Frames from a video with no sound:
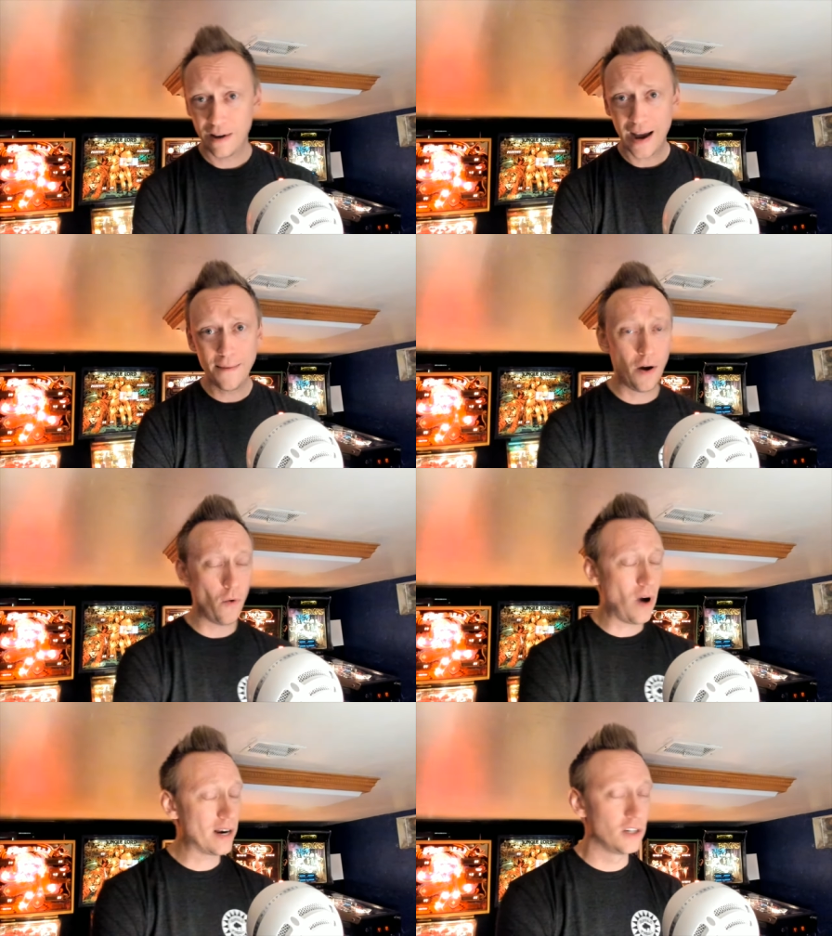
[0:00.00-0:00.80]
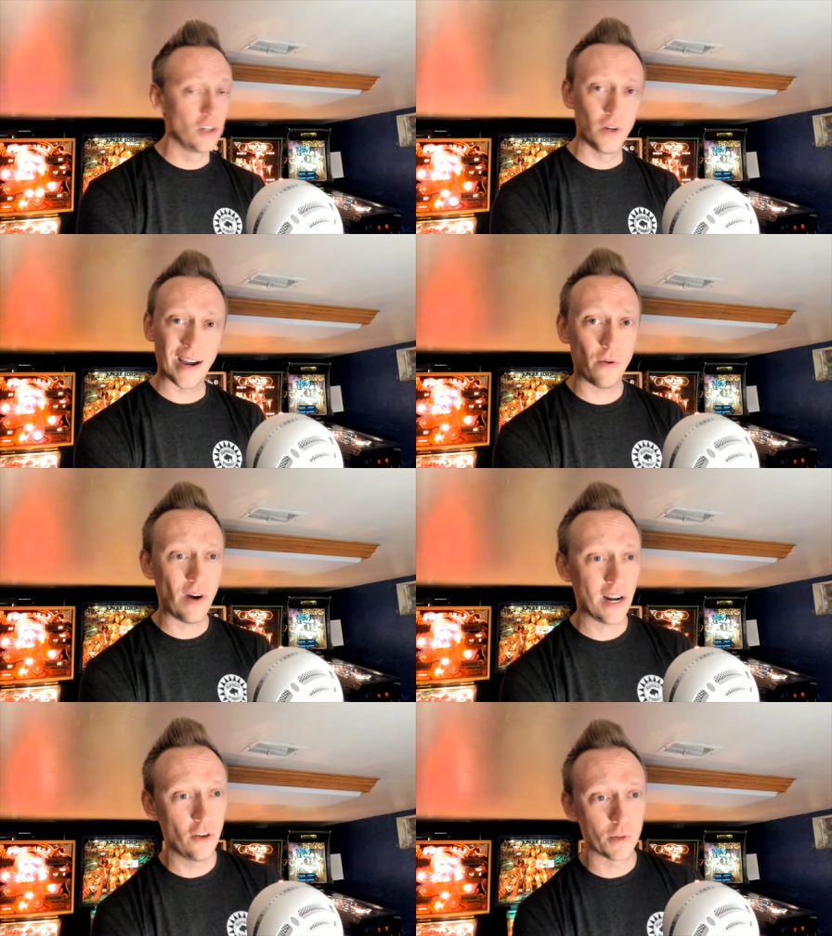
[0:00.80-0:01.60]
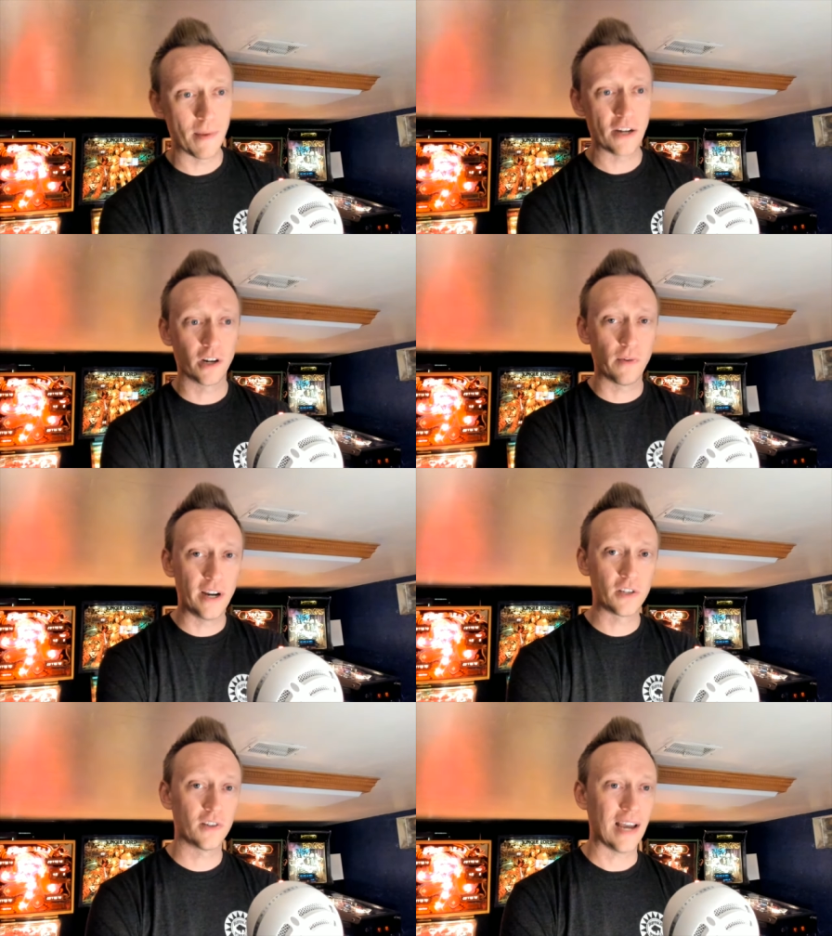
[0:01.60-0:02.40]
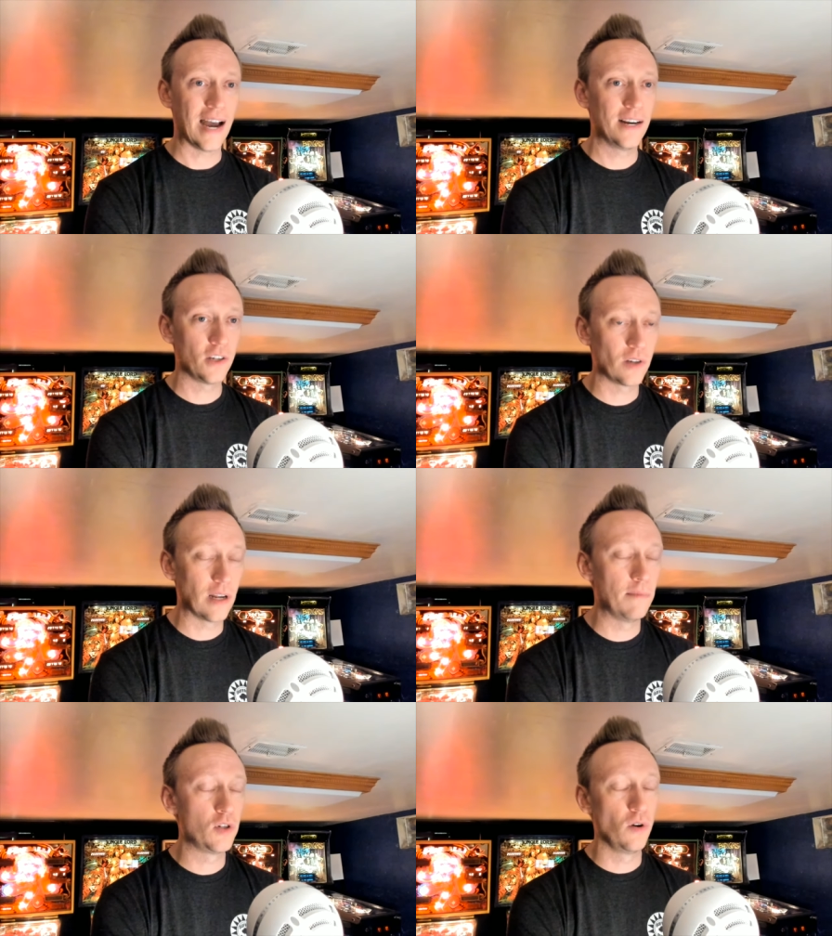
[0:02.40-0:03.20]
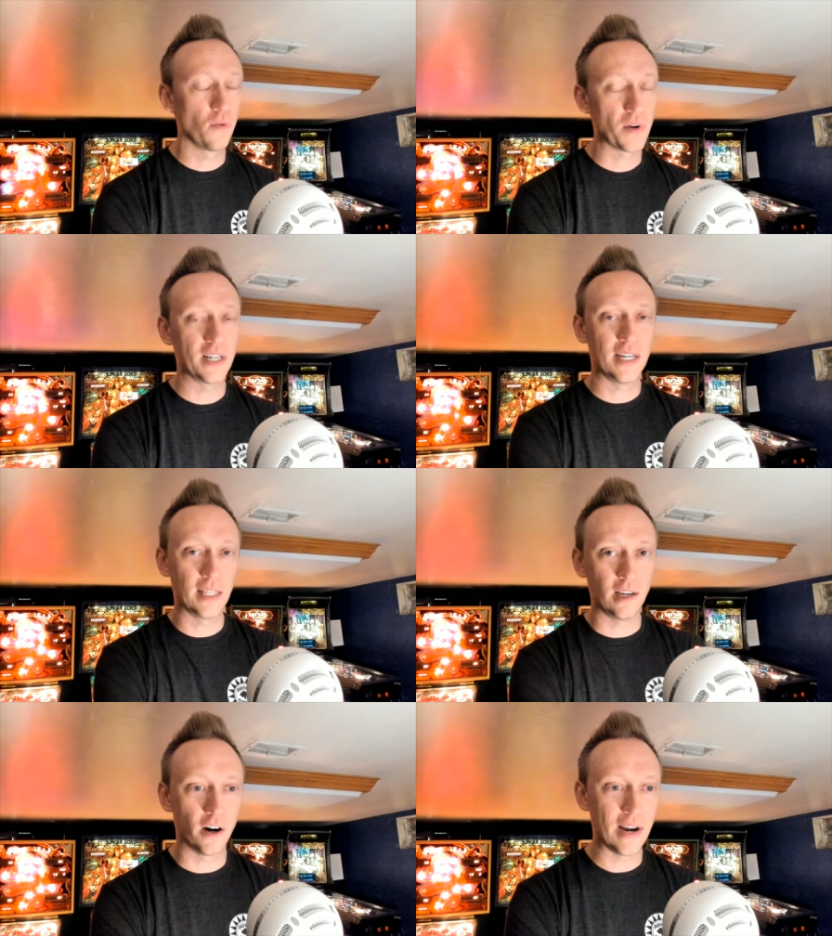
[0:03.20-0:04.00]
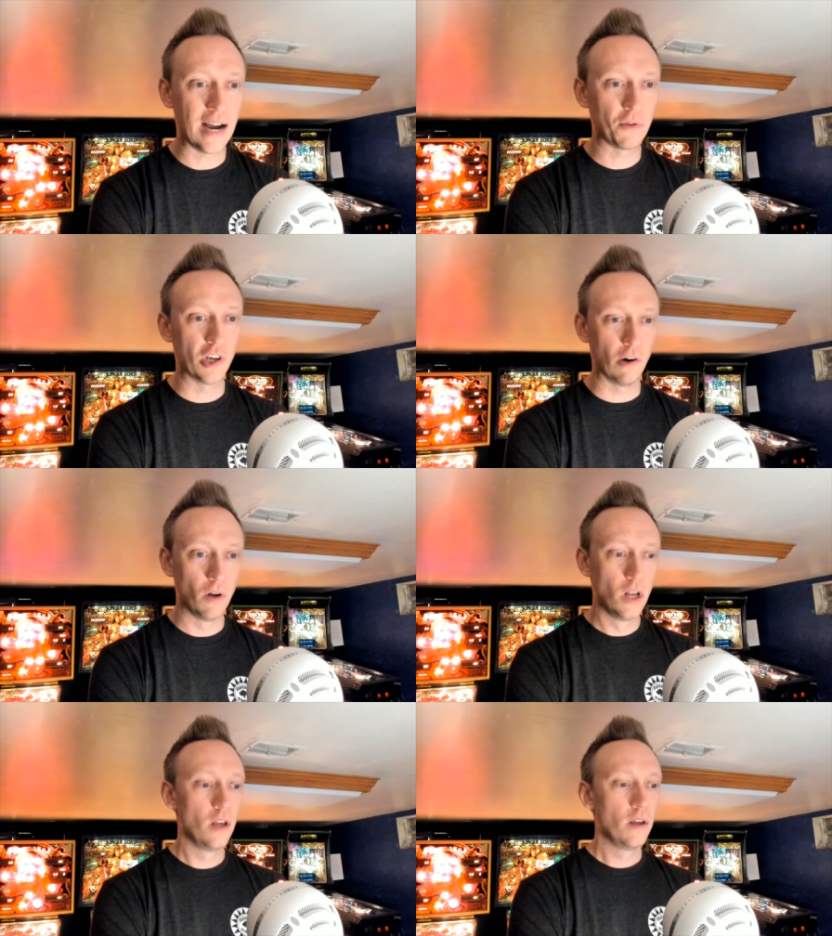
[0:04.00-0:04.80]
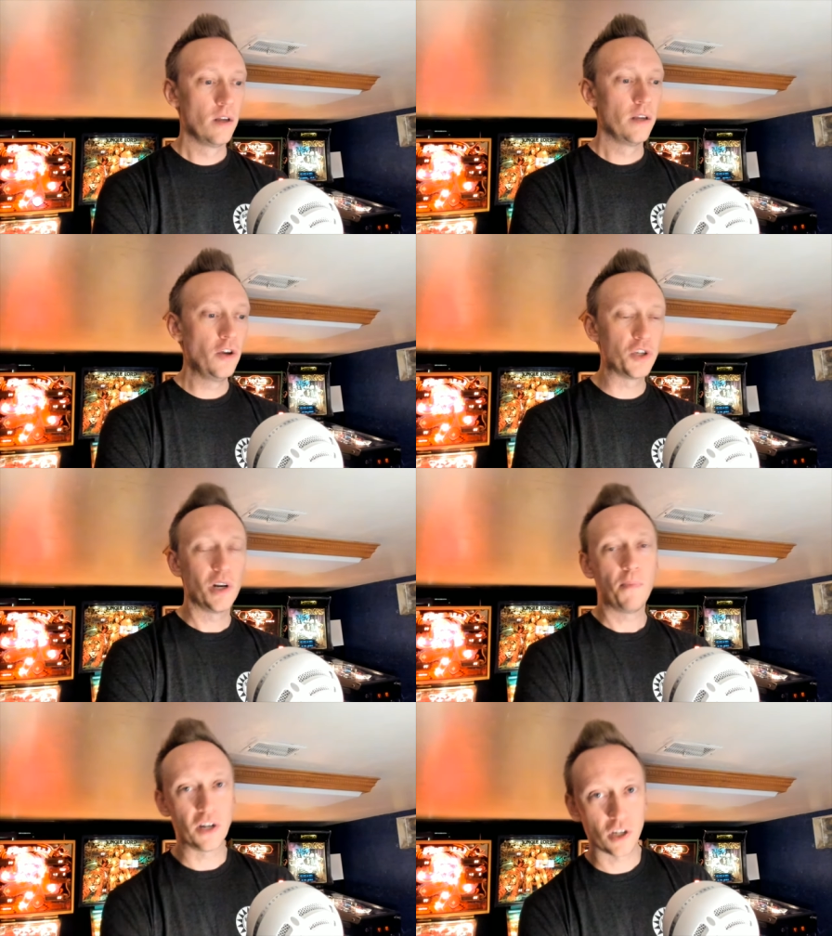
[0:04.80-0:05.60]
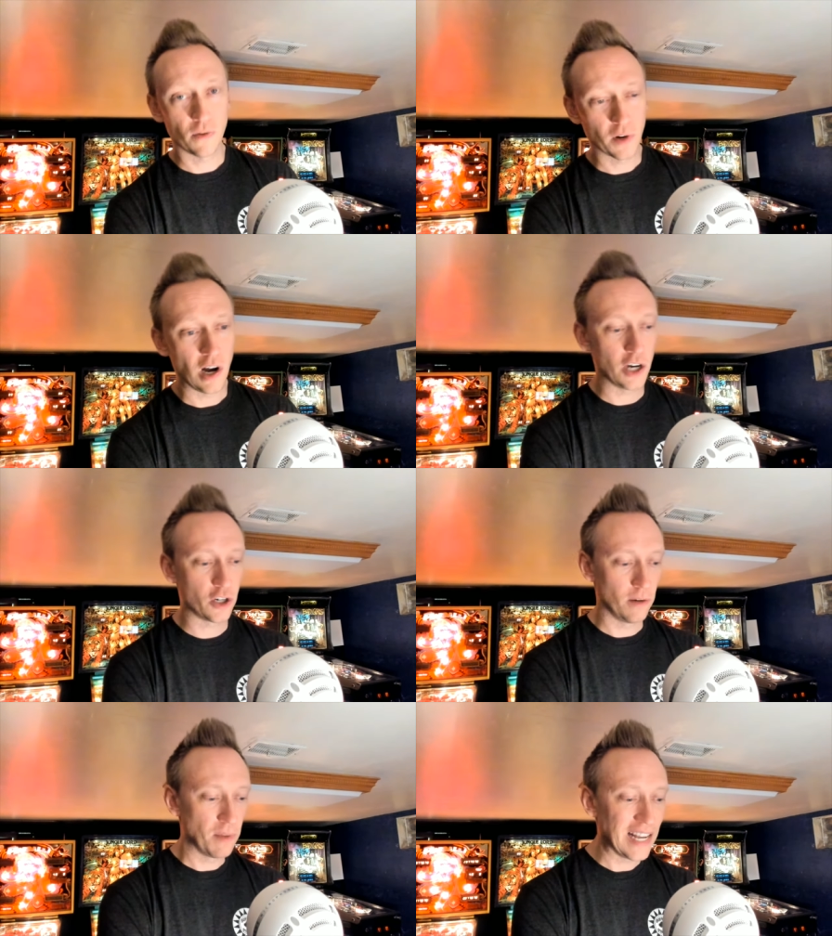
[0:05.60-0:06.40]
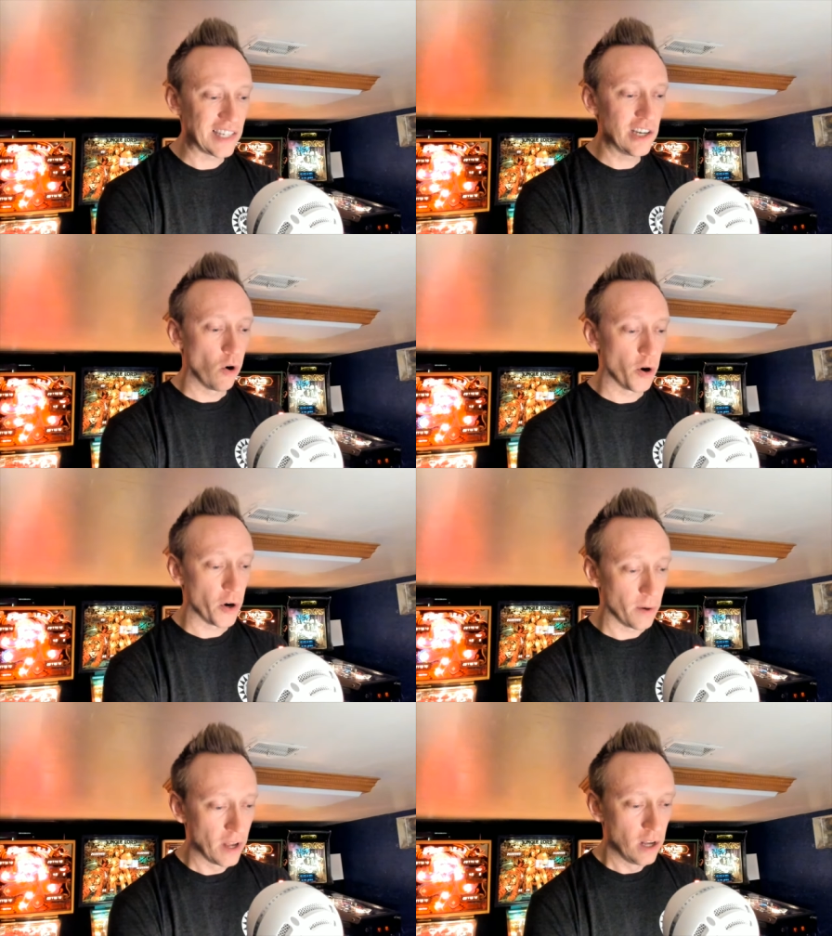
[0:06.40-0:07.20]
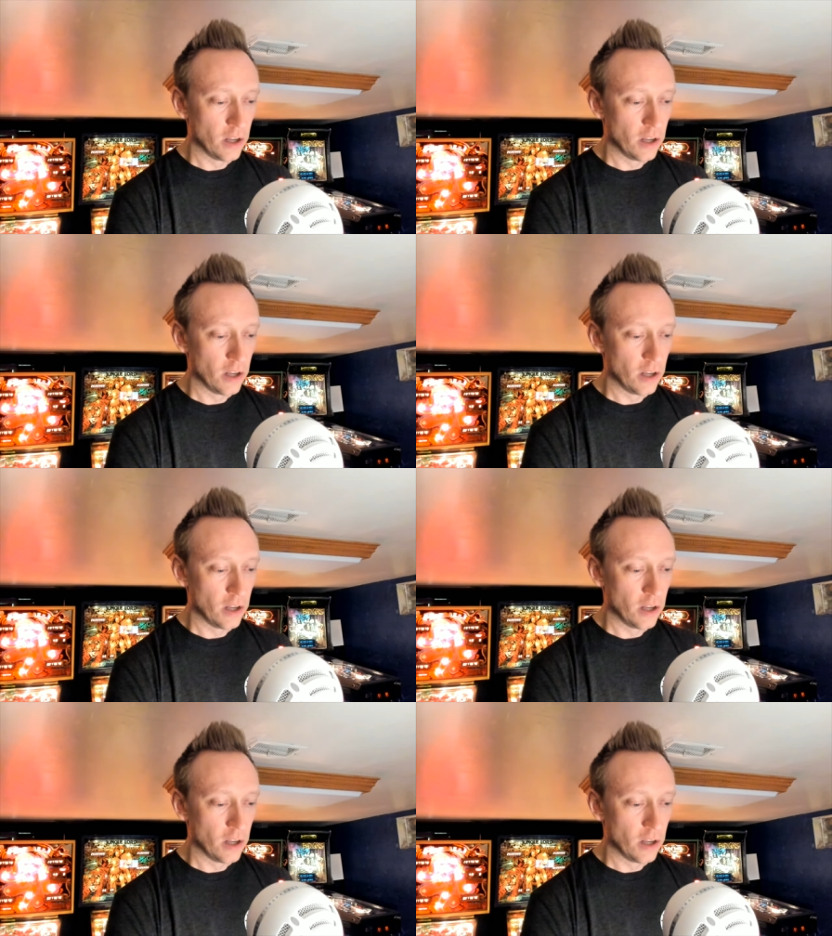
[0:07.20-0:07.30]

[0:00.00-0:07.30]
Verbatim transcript: I don't want to use Magic Erase because I just am too afraid to take the art off. So, use an abundance of caution. But that's the order.